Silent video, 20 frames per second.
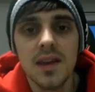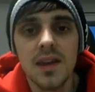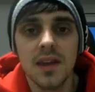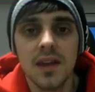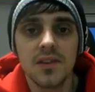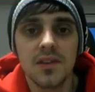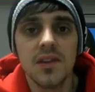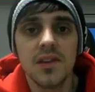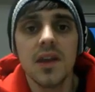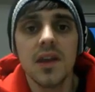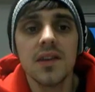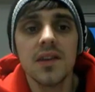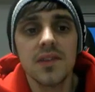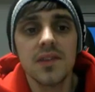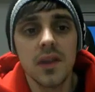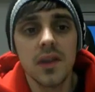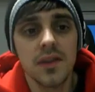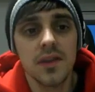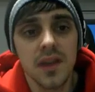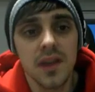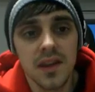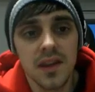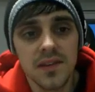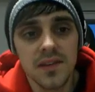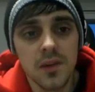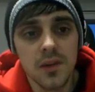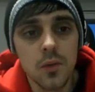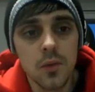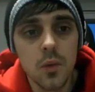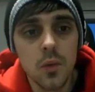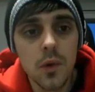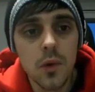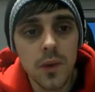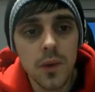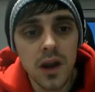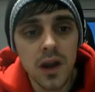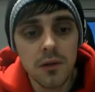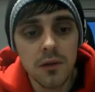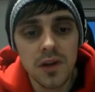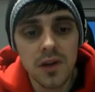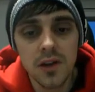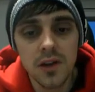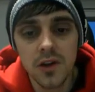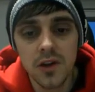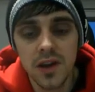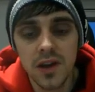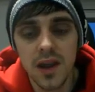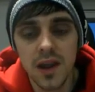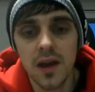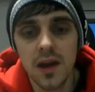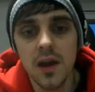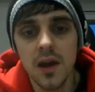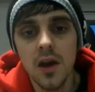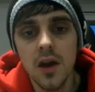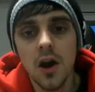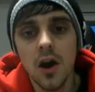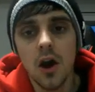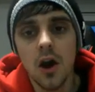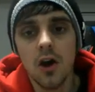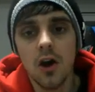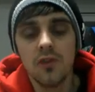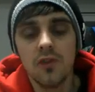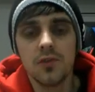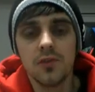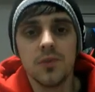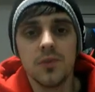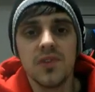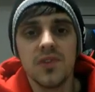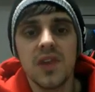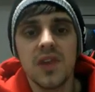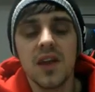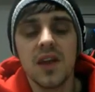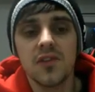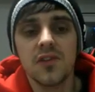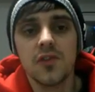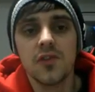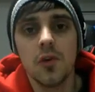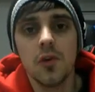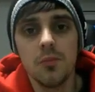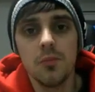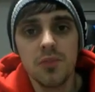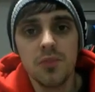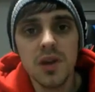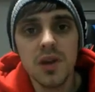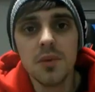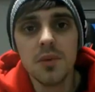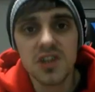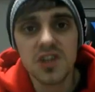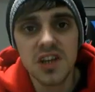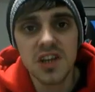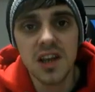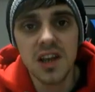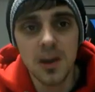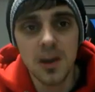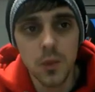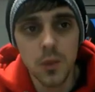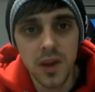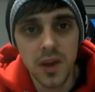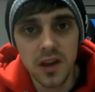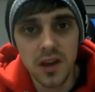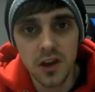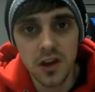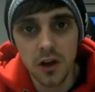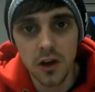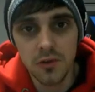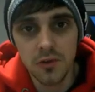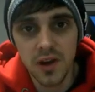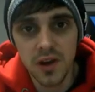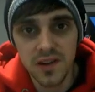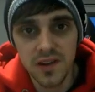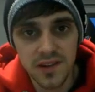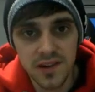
Now today is Sunday, so what we're currently looking at are from stats from pretty much nearly a week ago, right?